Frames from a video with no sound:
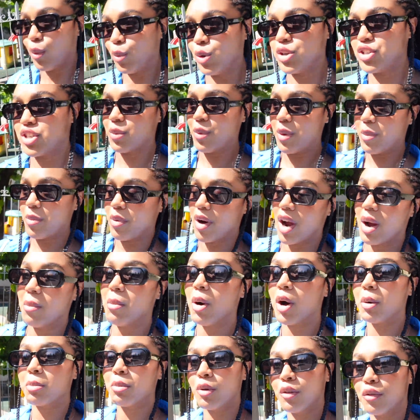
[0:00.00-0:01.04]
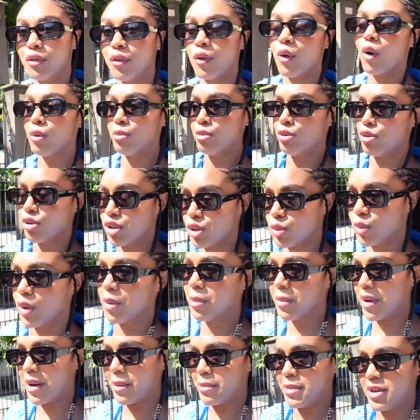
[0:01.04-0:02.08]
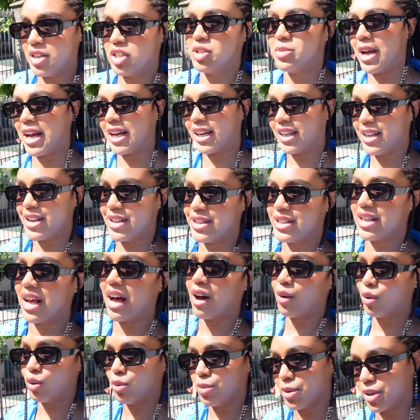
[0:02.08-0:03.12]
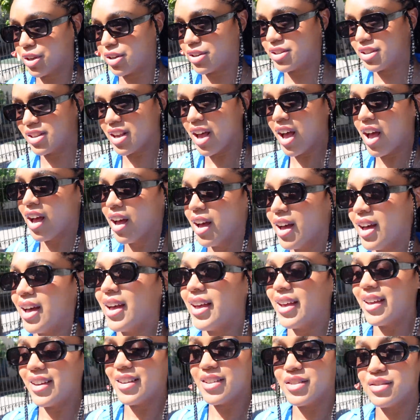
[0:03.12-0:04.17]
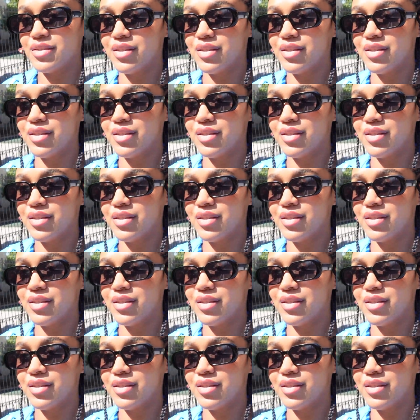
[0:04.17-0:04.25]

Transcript: wish I went Primark before and bought swimwear, beach bag, and a towel because it is